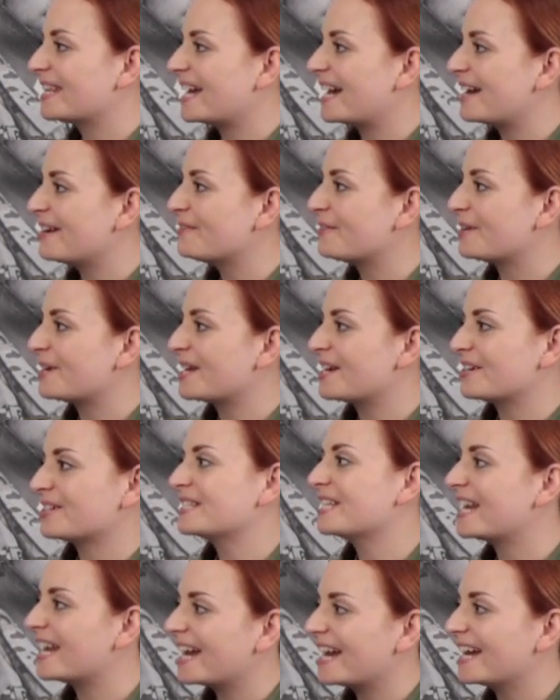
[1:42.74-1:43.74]
that we're here
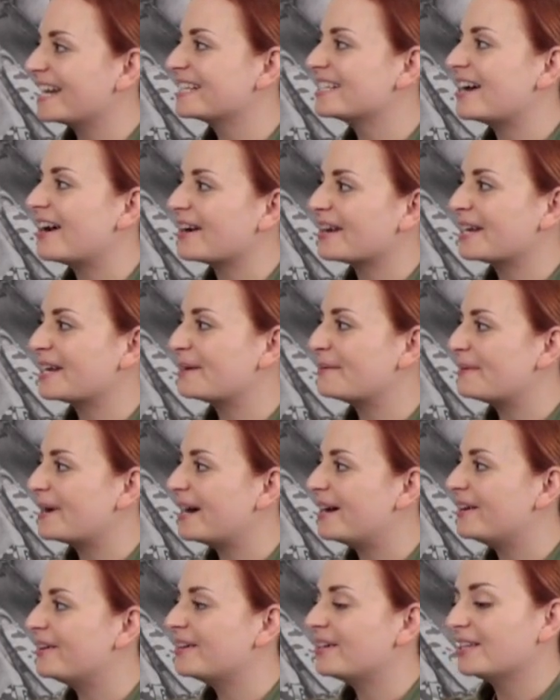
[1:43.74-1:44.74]
today talking
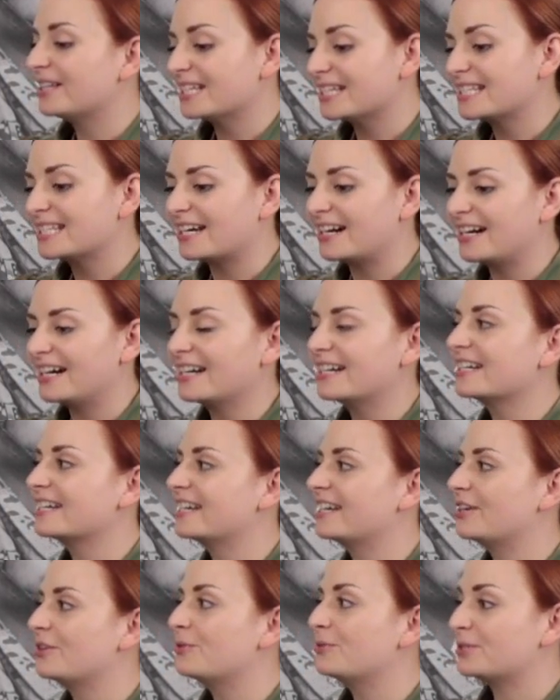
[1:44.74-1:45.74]
about Alyssa,
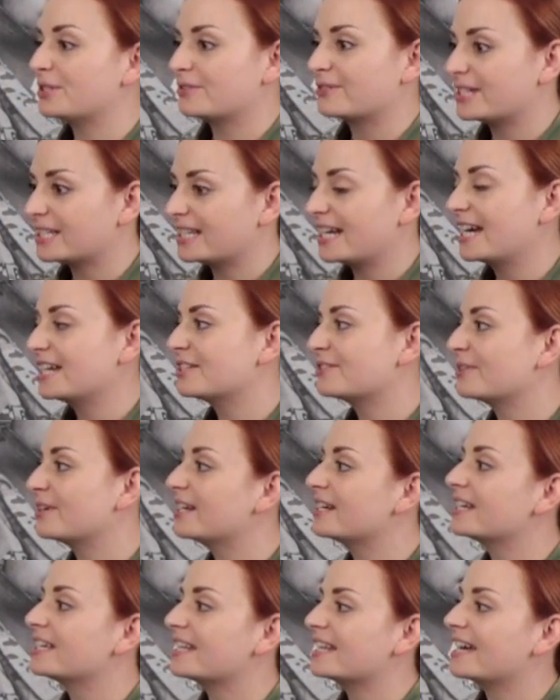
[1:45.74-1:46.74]
who was the reason I
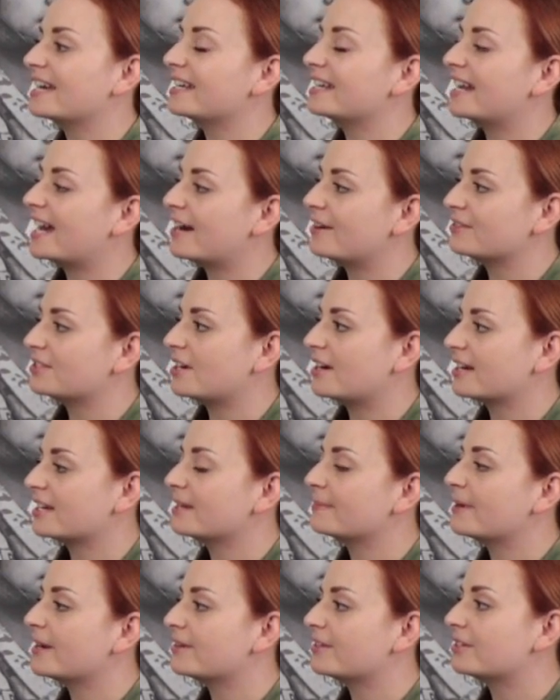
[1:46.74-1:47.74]
joined, and then now talking
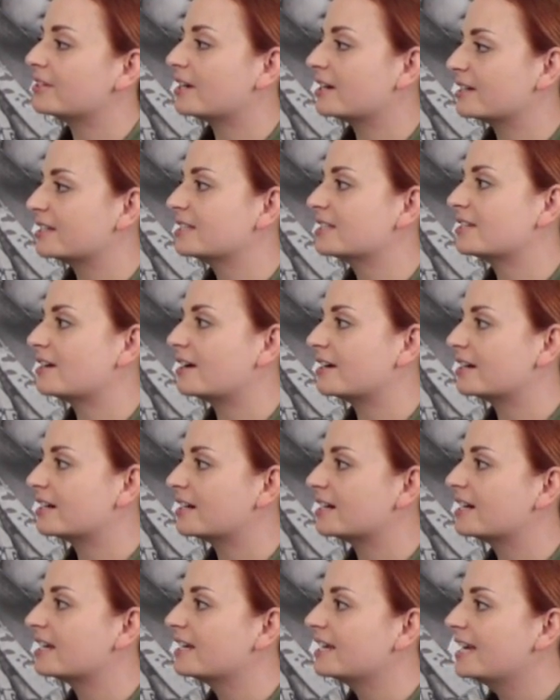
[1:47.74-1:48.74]
about your youngest
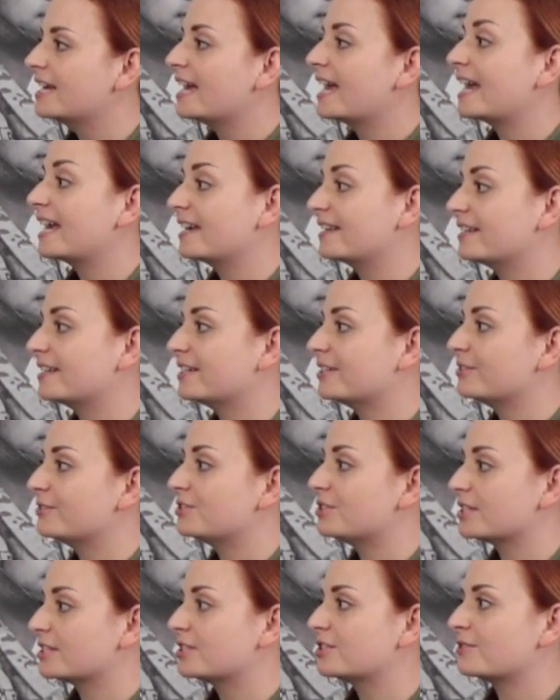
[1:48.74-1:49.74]
daughter, Haley, who
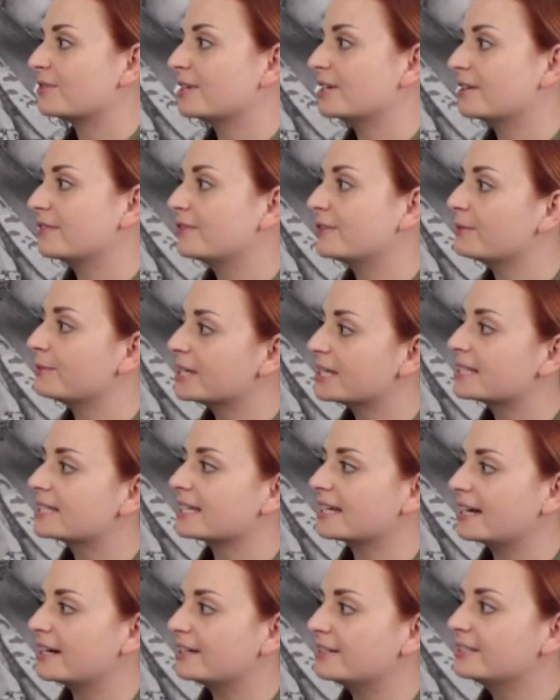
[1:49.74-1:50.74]
just joined a few weeks
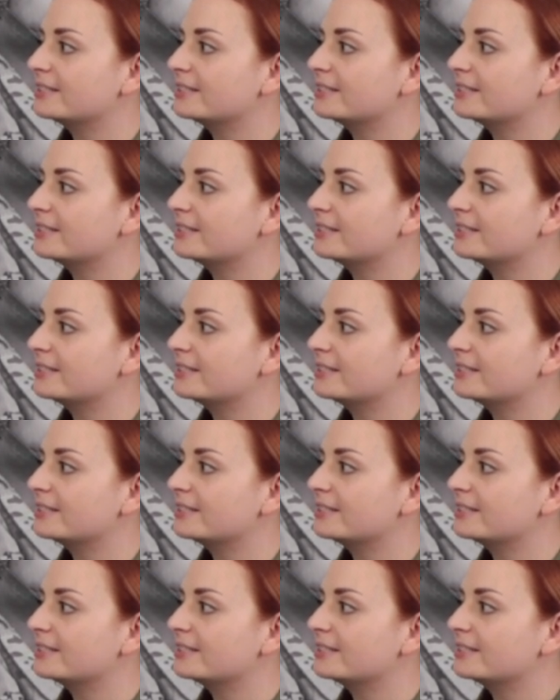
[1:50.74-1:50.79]
ago.